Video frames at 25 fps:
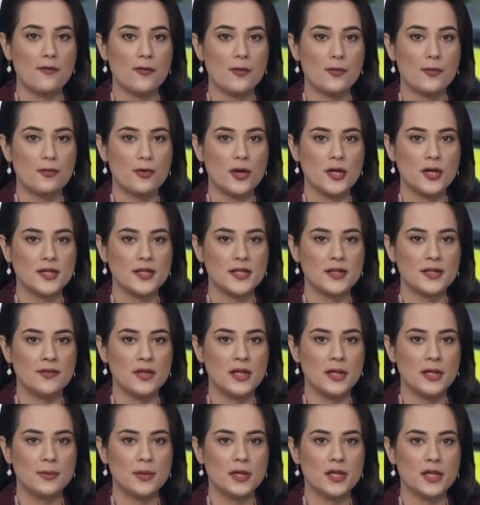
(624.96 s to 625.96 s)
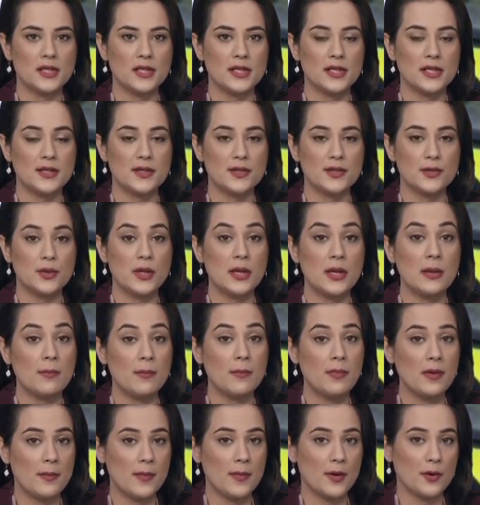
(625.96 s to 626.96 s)
have repressed civil liberties to
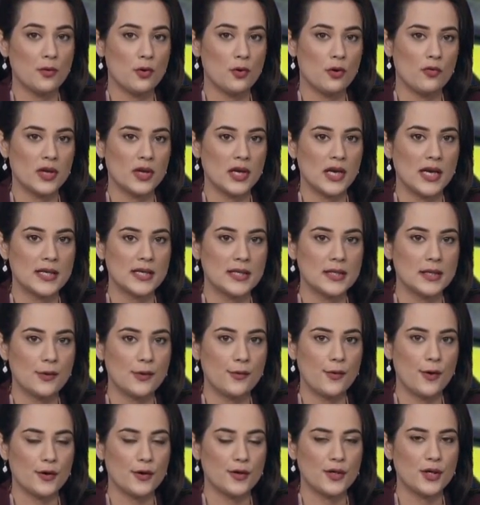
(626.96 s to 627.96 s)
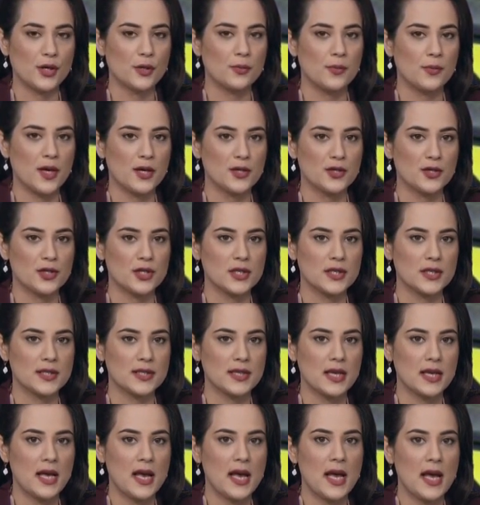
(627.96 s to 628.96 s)
implement COVID-19 lockdown
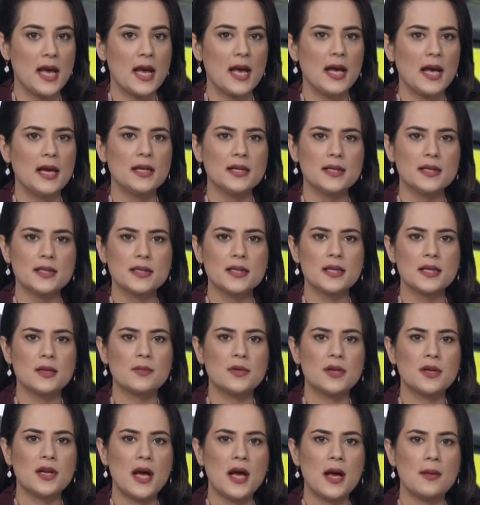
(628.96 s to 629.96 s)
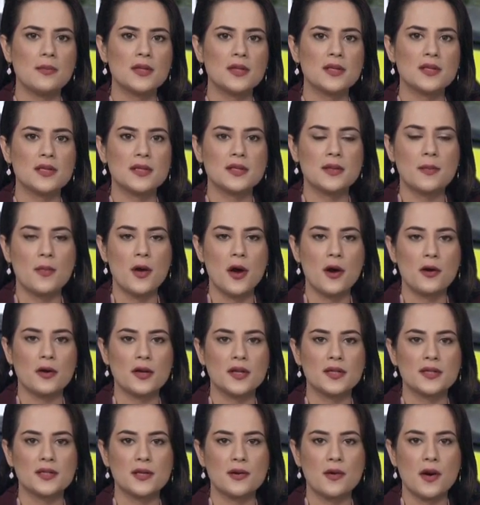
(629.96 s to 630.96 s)
measures. In a statement, Amnesty's
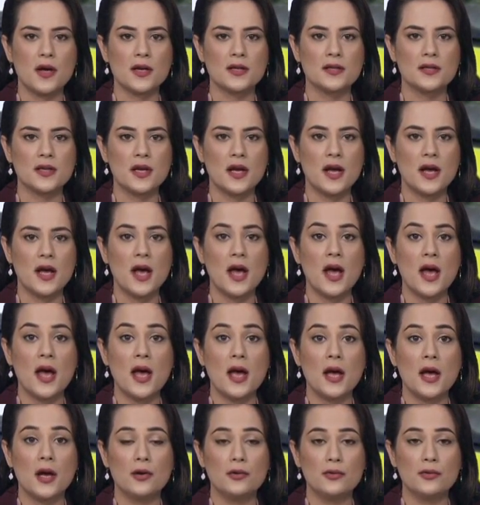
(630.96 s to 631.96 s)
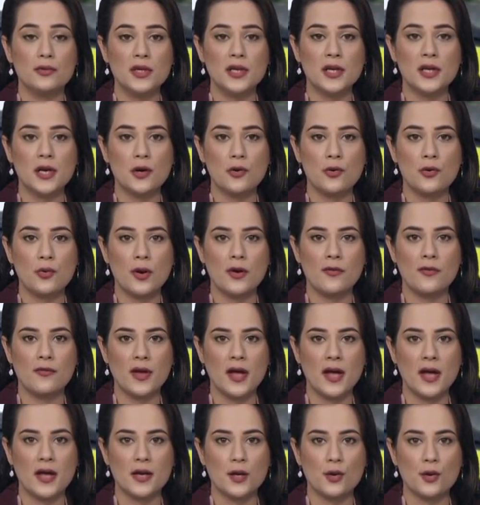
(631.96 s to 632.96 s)
Americas director, Erika
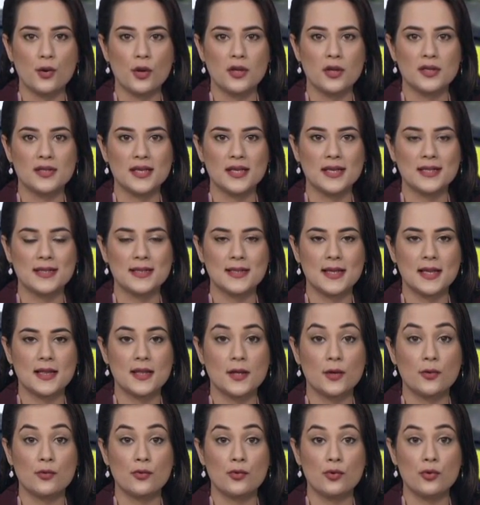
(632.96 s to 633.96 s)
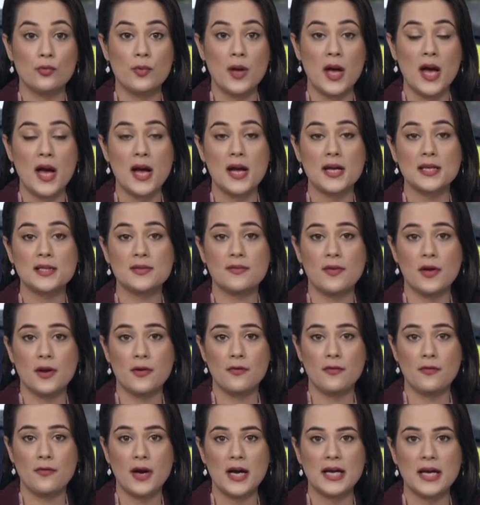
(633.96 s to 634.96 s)
Guevara-Rosas, said the group has
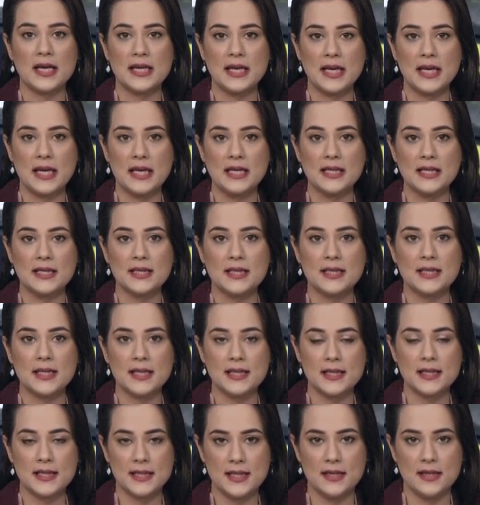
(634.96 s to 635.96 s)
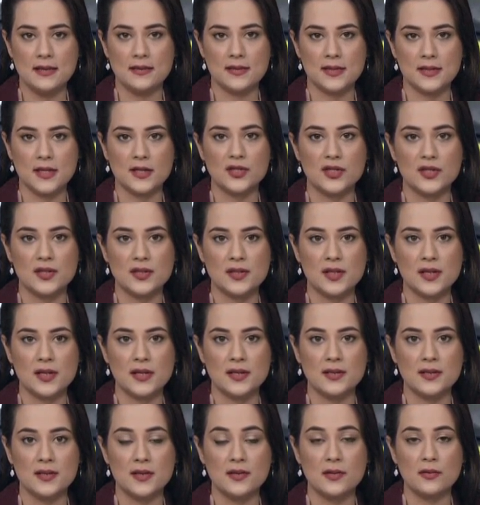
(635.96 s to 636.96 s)
verified nearly 60 such
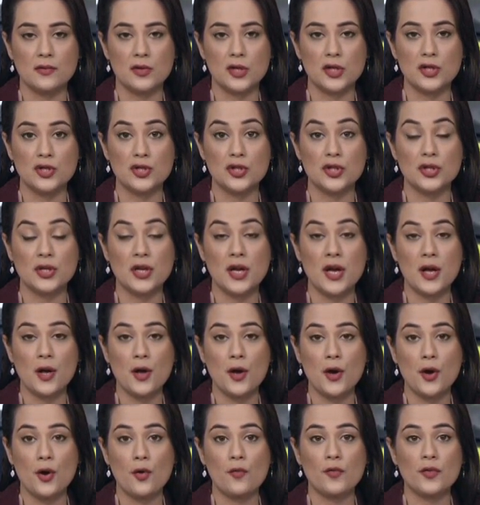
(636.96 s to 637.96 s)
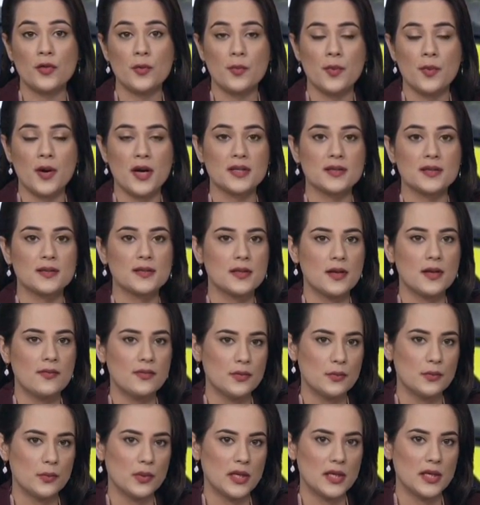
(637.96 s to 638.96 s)
incidents in the region over the past
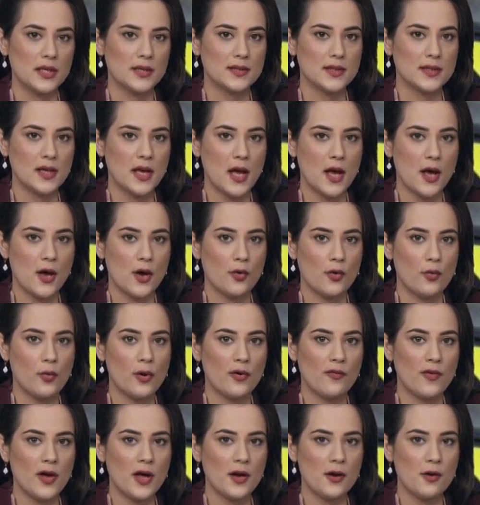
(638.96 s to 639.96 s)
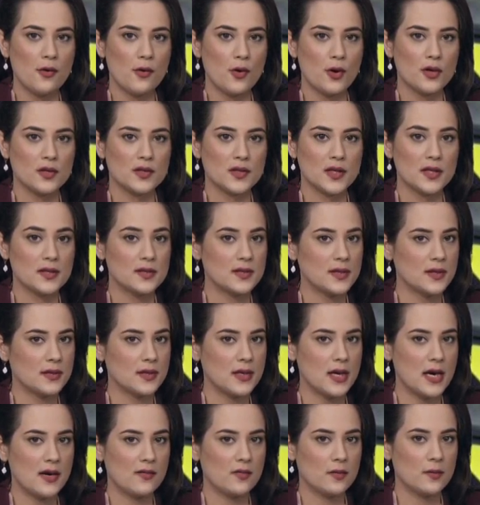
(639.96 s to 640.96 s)
7 weeks. Guevara-Rosas
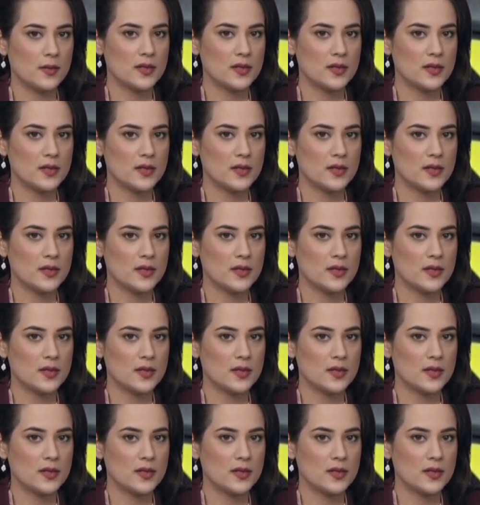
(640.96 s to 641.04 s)
said